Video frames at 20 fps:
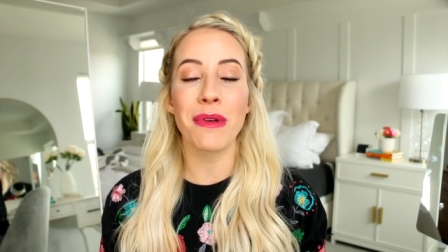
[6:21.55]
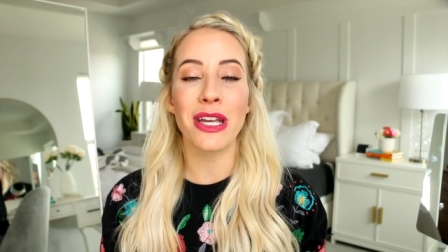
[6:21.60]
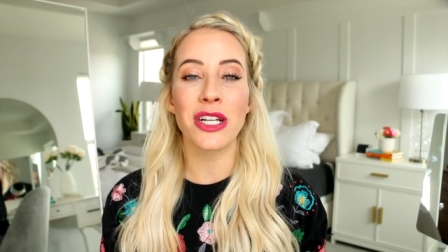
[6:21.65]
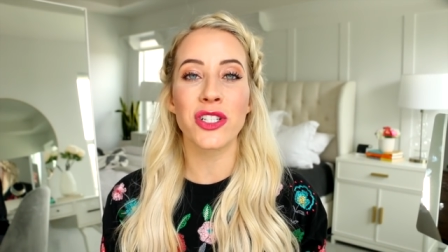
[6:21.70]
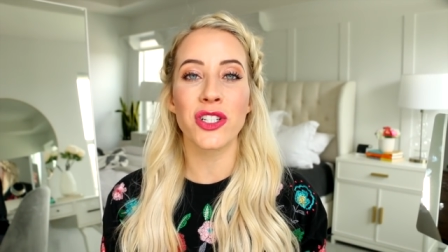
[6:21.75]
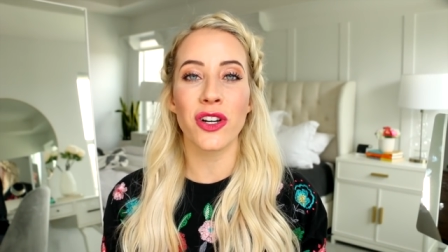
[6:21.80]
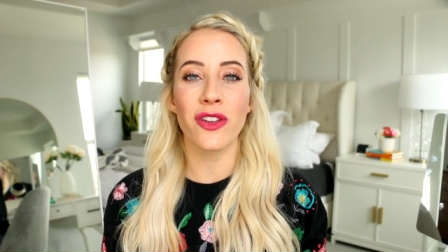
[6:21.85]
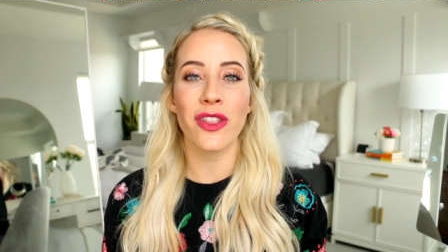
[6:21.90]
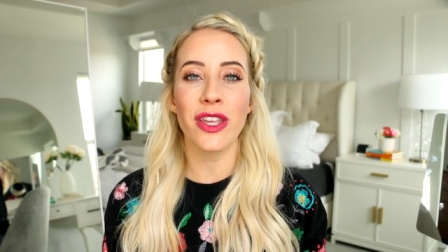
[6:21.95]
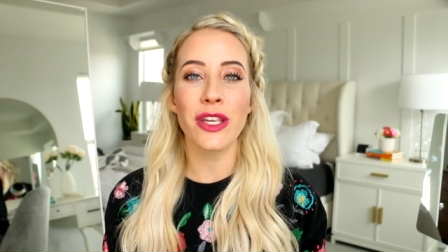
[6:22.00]
make
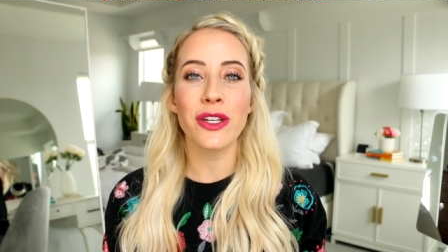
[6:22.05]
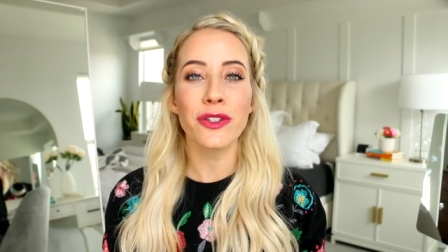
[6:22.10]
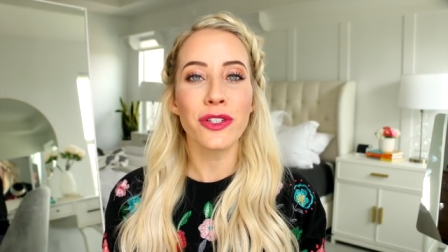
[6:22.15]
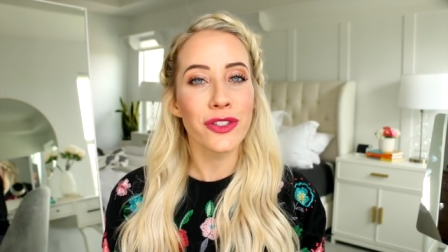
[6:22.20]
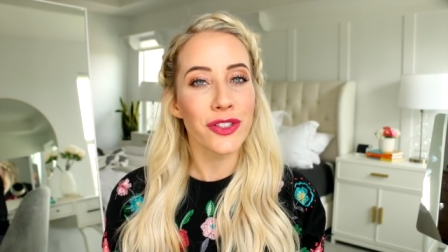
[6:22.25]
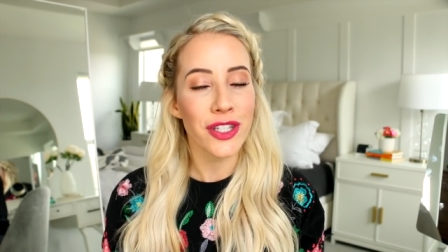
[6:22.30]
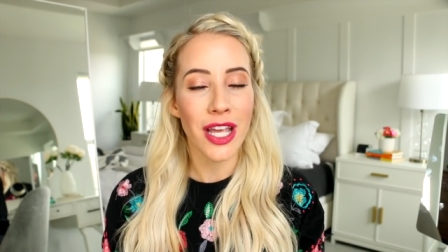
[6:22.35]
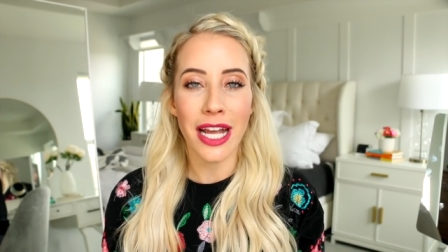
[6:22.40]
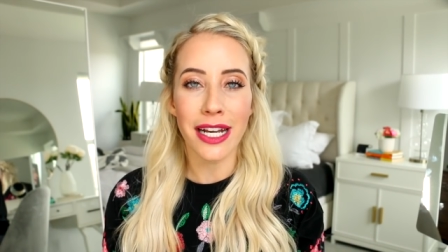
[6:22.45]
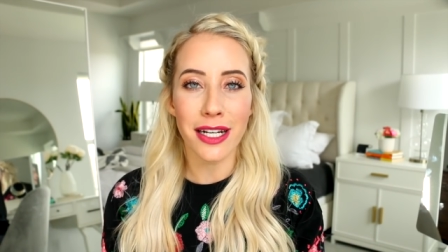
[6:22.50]
sure that you're
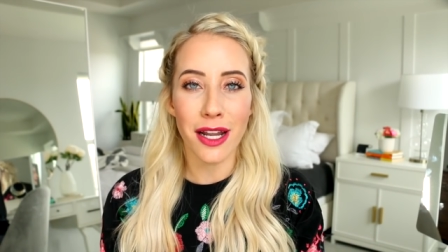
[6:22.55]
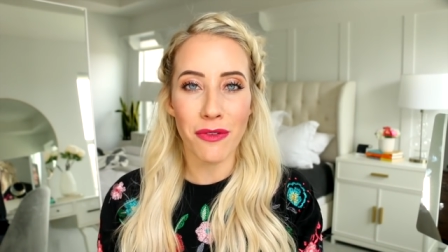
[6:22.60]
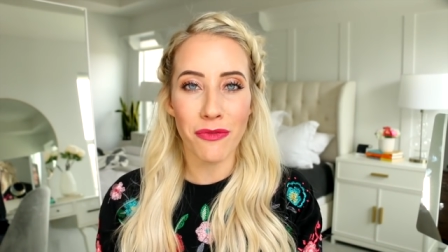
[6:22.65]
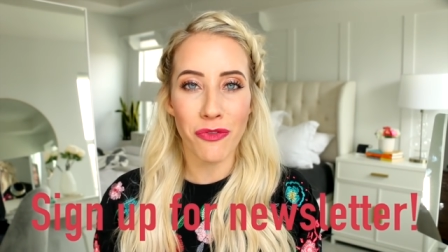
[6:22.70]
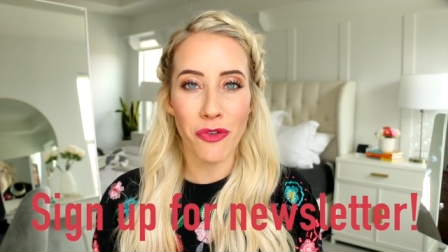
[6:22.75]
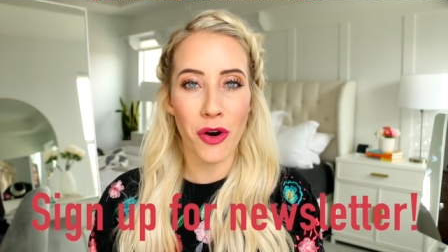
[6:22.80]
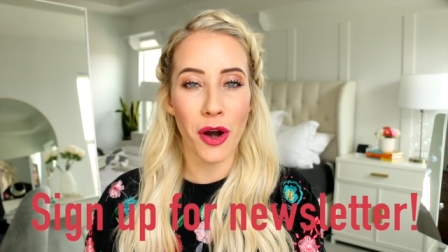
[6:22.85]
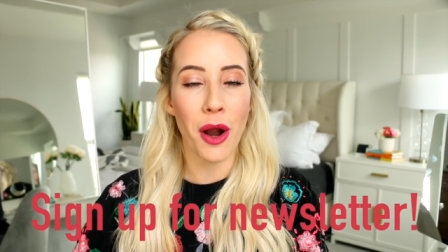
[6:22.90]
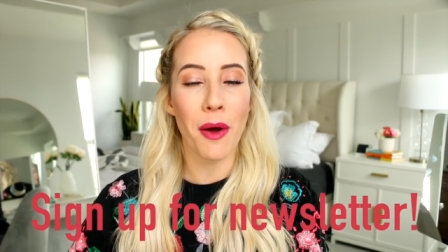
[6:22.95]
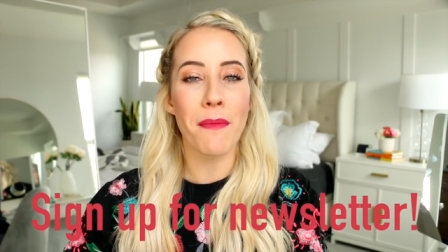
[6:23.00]
signed up
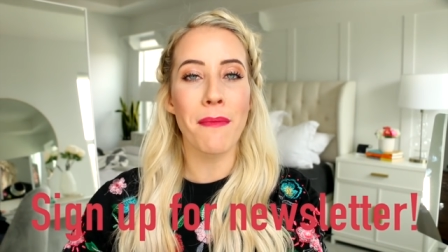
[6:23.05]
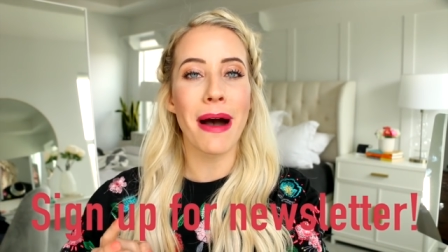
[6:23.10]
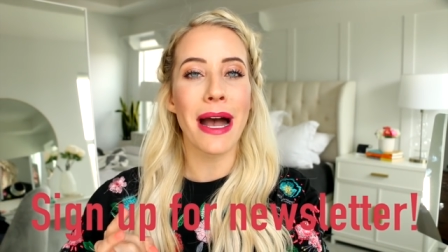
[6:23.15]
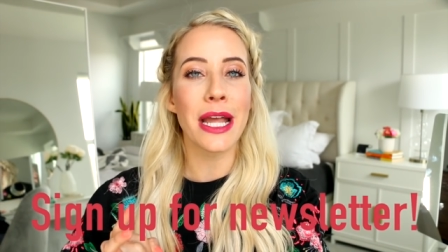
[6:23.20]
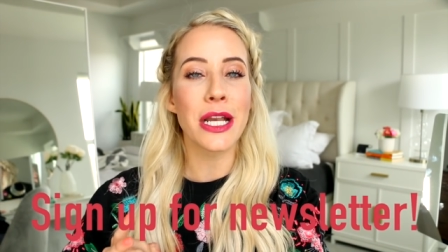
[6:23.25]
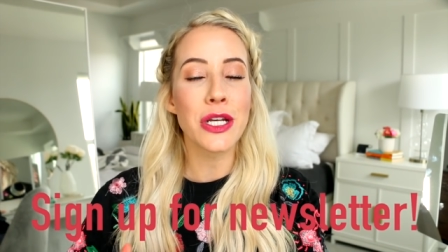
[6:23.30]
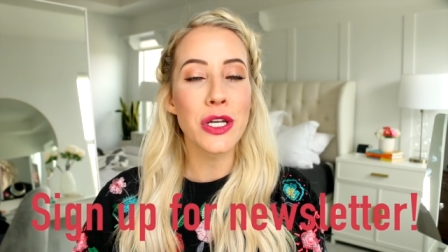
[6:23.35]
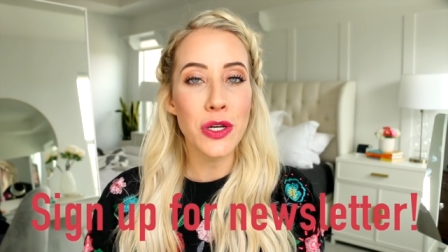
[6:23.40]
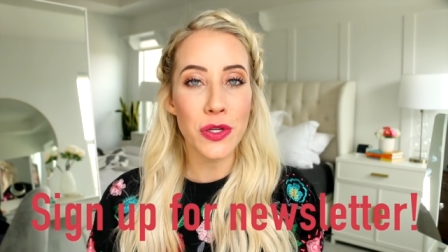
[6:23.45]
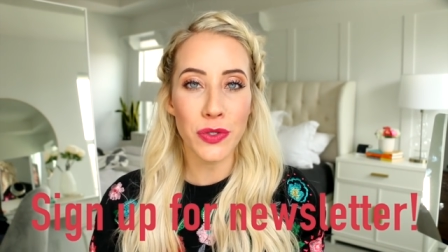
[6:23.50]
for
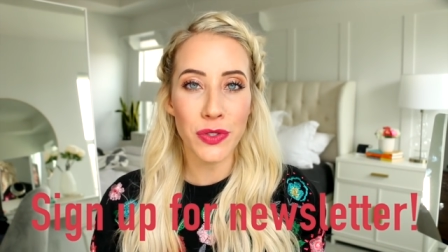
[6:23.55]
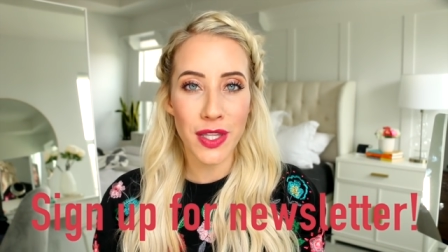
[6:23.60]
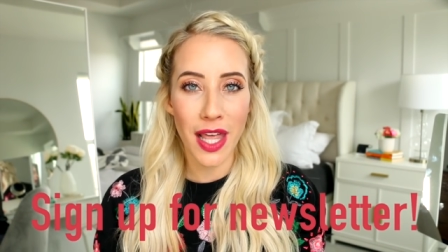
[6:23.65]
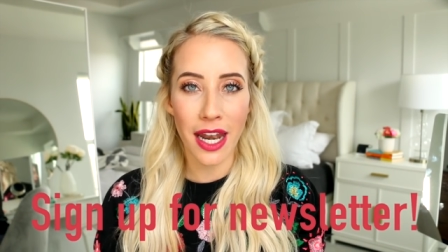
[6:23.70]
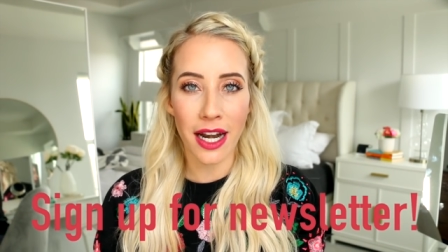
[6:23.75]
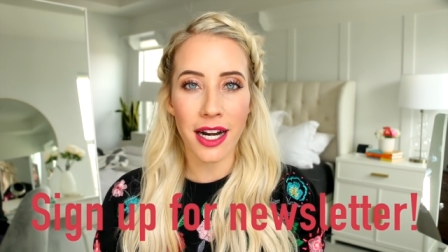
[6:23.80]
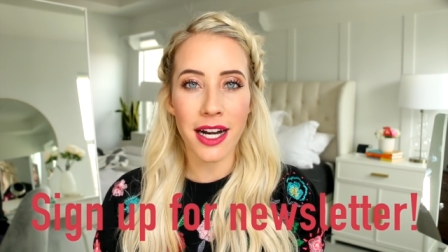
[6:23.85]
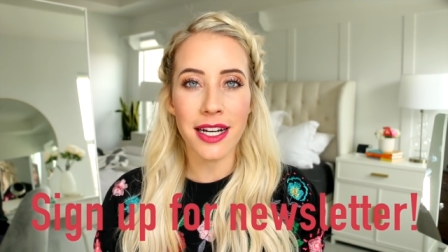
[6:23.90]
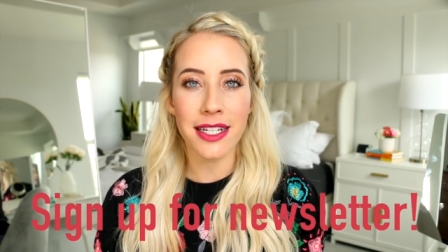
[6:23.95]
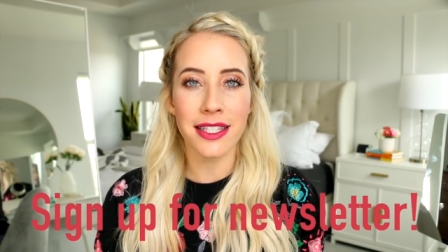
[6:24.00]
my
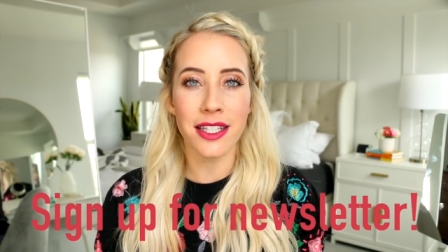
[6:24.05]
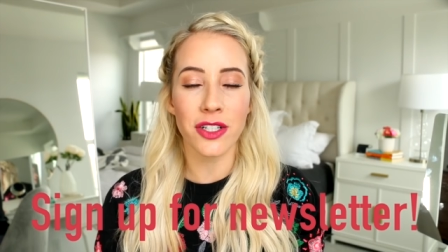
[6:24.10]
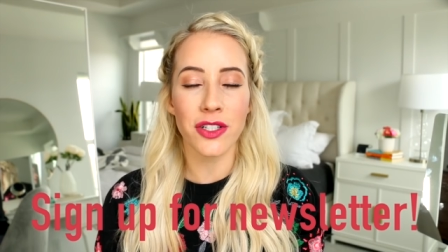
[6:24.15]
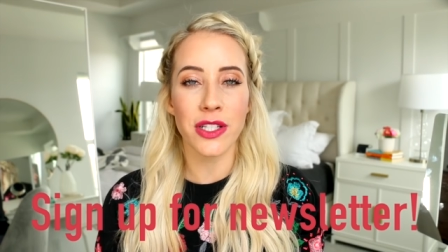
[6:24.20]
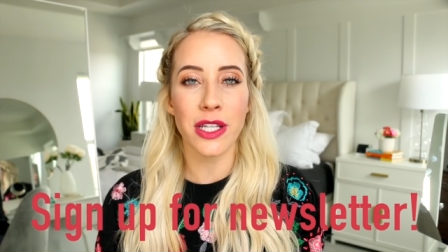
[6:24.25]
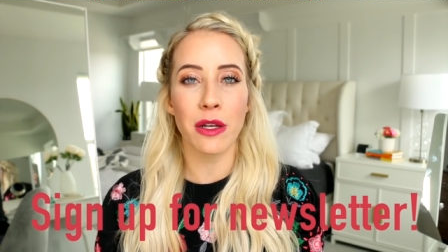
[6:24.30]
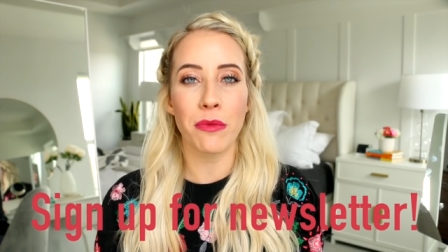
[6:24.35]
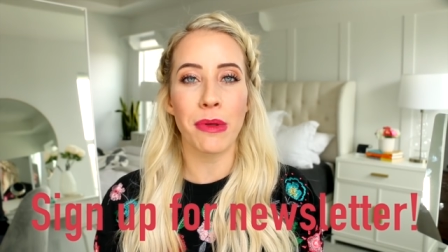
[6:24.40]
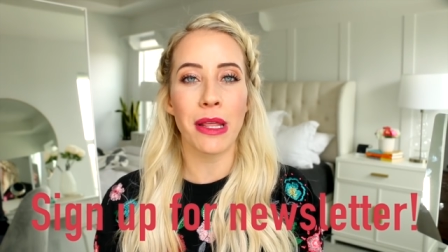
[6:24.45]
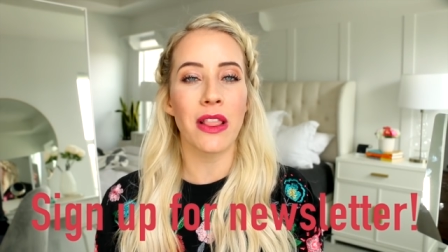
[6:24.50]
newsletter, because there's
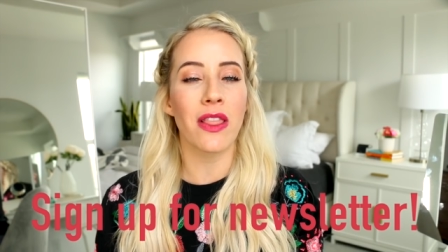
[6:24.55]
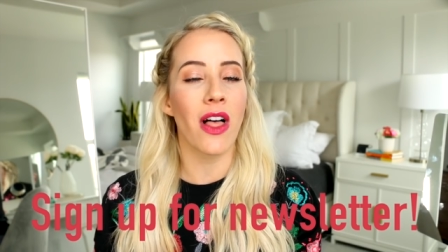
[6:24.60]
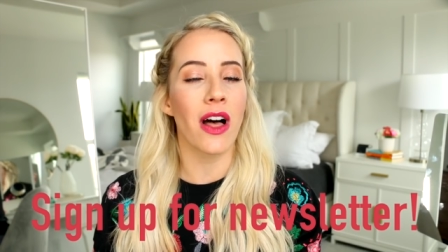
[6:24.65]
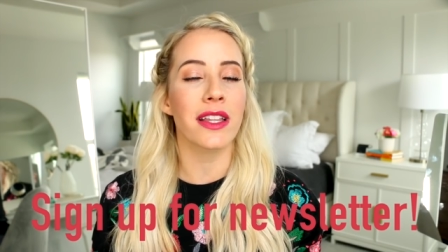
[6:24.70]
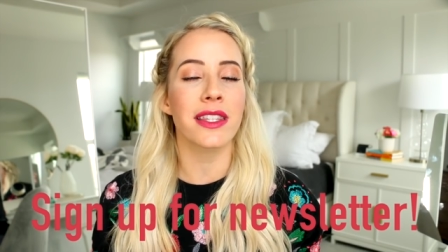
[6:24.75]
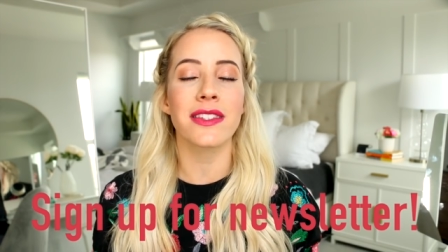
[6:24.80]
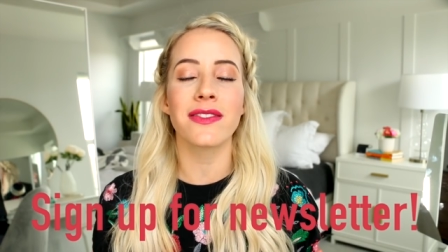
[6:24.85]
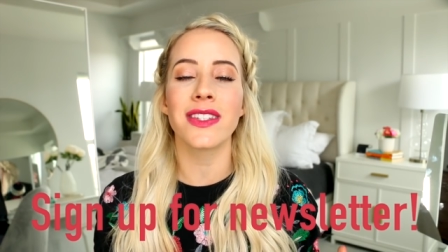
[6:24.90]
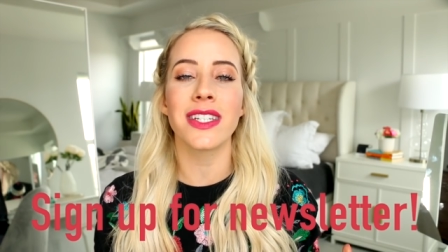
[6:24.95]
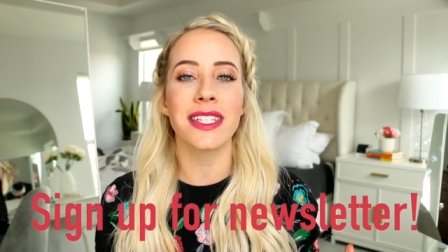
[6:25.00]
going to be
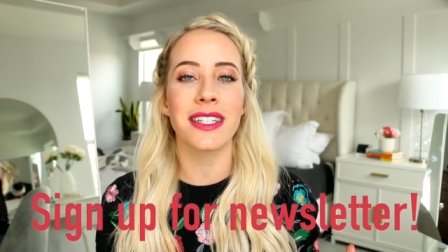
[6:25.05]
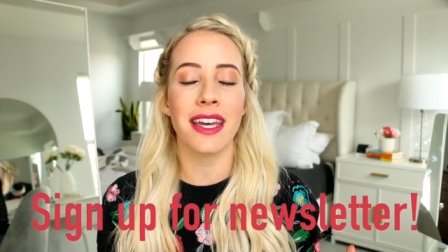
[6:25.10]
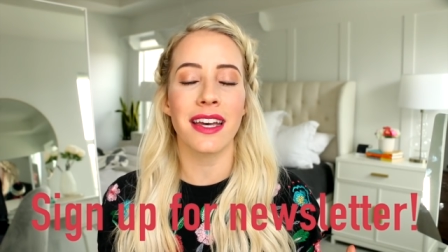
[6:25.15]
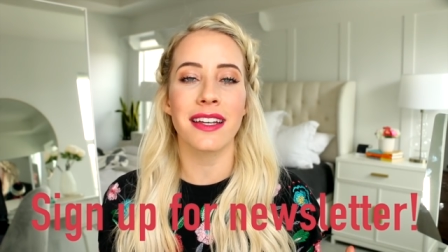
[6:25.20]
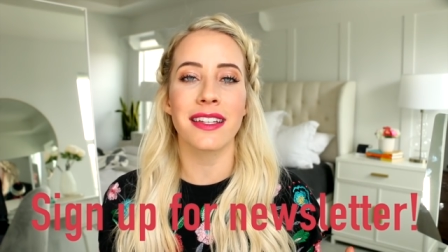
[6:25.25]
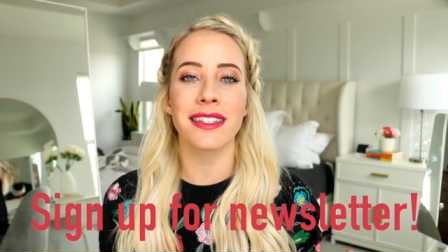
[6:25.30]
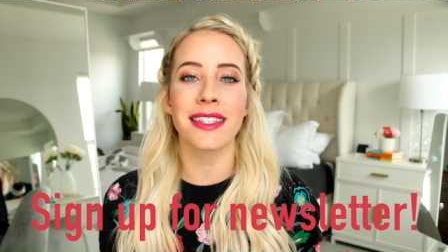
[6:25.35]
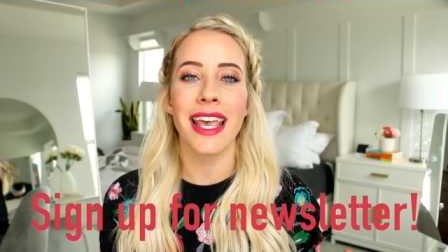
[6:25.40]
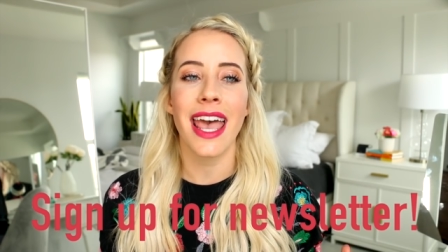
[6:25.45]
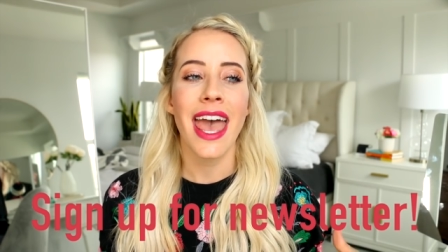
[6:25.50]
lots of
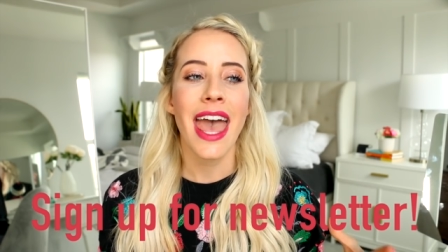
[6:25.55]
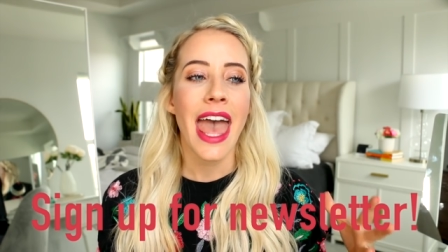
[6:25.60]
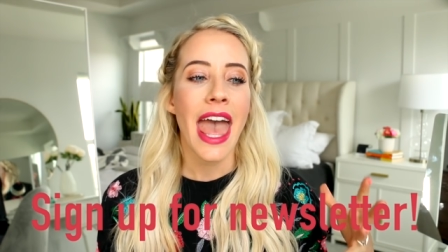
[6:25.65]
details